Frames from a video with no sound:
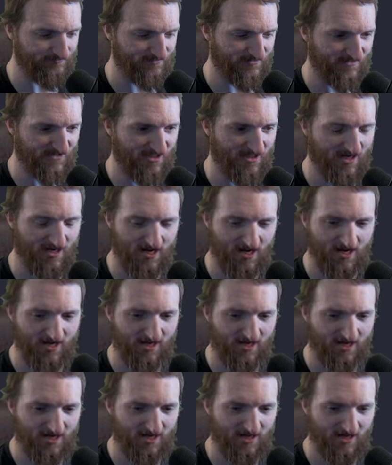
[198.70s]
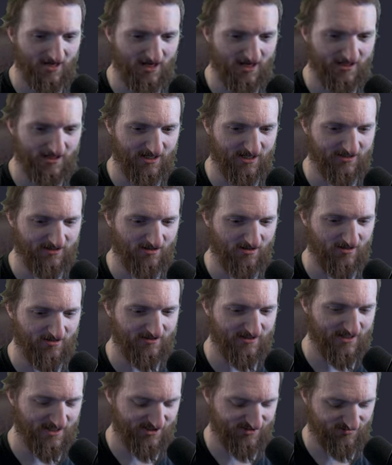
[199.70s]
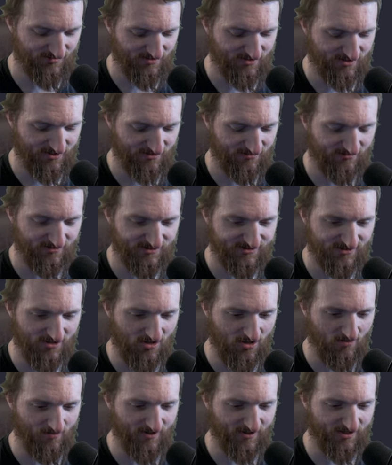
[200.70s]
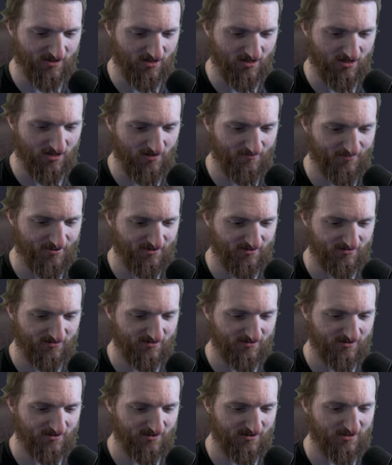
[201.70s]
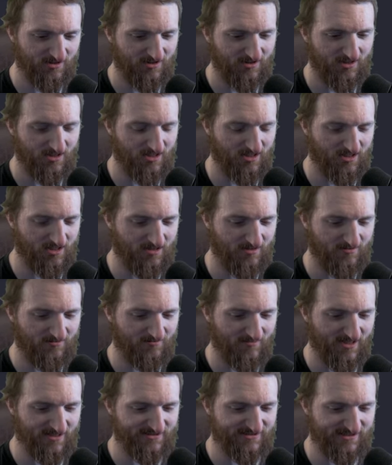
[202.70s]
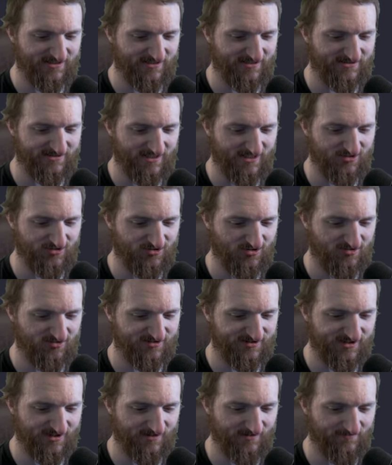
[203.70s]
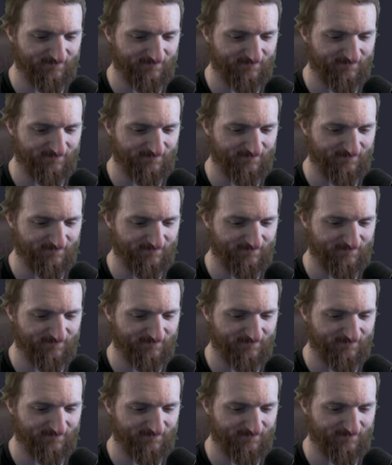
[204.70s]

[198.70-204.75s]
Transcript: Okay, and then on this one, let's open up uh, my Z S H R C.